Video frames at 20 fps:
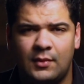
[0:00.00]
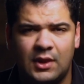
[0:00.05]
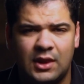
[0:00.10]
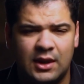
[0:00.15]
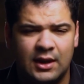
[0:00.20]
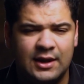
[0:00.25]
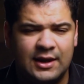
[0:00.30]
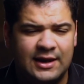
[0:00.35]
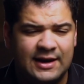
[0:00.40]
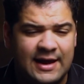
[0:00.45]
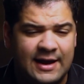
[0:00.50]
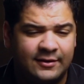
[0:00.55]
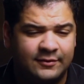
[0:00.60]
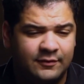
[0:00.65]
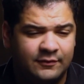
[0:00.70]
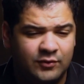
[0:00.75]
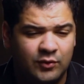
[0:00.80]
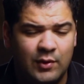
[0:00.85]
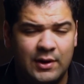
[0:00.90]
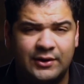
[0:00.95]
in Active
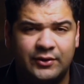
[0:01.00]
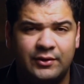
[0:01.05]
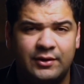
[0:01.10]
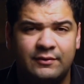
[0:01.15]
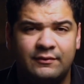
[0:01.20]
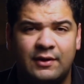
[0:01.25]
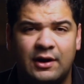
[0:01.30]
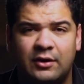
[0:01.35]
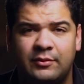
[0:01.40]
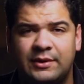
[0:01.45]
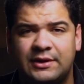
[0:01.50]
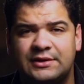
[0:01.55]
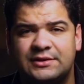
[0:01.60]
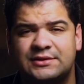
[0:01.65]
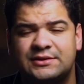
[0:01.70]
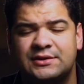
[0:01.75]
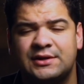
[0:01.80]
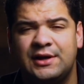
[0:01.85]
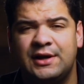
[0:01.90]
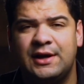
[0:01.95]
Directory
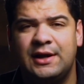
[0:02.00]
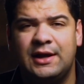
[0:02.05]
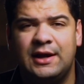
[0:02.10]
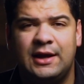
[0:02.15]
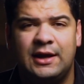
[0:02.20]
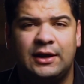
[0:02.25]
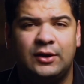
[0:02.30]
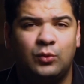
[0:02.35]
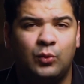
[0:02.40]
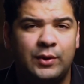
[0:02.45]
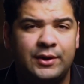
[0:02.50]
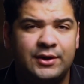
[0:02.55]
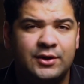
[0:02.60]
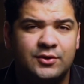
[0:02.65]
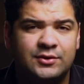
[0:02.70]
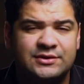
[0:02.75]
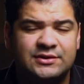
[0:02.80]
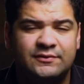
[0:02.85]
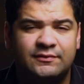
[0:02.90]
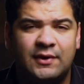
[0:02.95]
environments, in
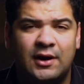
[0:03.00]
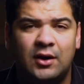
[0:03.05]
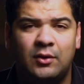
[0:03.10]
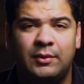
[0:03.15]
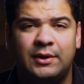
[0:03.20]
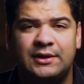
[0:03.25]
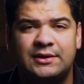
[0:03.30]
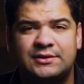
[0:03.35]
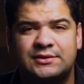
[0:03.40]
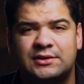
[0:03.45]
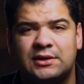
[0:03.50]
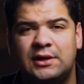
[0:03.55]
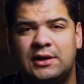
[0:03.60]
Windows environments.